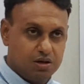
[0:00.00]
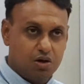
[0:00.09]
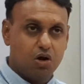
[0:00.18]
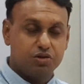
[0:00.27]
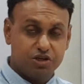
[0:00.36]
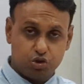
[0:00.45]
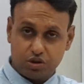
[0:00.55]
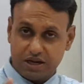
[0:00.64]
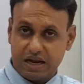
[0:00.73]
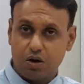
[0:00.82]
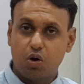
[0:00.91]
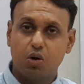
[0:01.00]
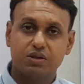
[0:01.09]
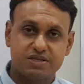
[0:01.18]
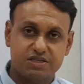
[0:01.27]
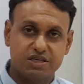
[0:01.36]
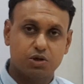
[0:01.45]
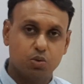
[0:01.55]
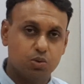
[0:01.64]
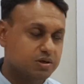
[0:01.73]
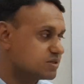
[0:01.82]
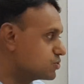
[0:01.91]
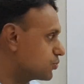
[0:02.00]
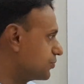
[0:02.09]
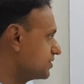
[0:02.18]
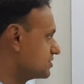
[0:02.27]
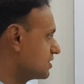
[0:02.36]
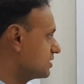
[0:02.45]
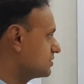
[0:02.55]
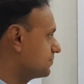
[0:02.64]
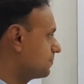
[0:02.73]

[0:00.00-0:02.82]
or they should allow all the stakeholders to criticize.